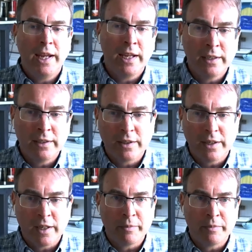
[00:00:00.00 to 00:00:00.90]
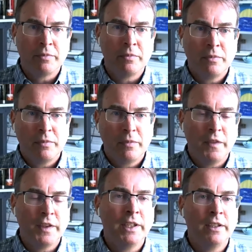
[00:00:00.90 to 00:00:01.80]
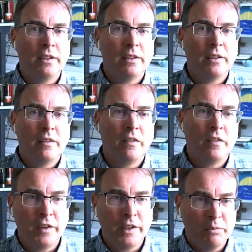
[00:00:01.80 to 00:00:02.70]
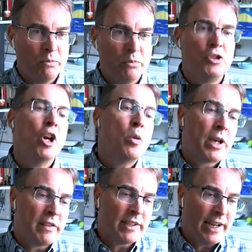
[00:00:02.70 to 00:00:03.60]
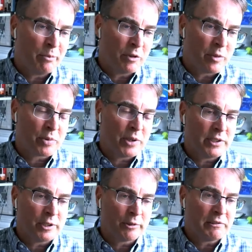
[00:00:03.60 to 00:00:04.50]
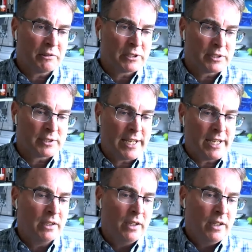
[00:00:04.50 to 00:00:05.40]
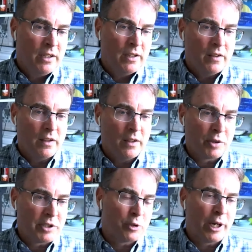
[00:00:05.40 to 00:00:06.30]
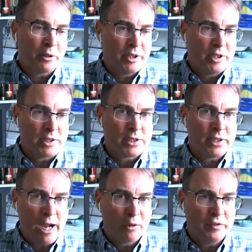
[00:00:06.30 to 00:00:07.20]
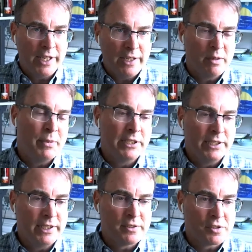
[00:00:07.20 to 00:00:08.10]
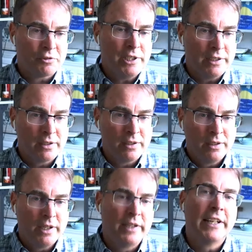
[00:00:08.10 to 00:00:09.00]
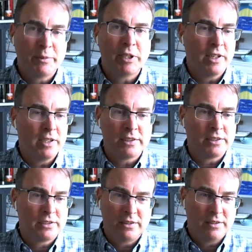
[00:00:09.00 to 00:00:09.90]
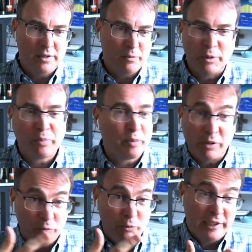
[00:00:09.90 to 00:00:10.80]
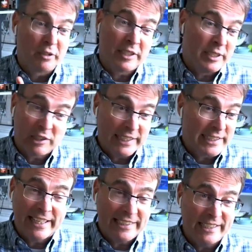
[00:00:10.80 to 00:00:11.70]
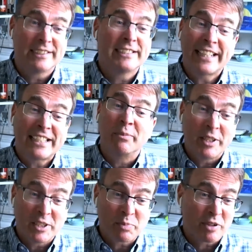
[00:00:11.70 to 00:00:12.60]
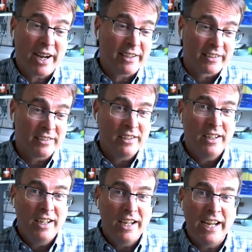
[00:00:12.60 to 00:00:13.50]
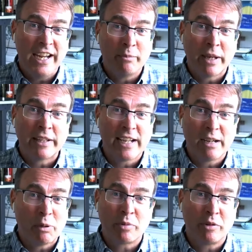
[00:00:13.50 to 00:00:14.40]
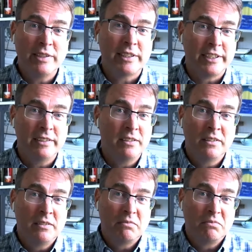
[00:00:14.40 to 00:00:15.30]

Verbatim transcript: And um, the the joke at the time with printed directories is that a printed directory is out of date the minute it hits the street, and that's because we we literally collected that data six months prior, and by the time we printed it,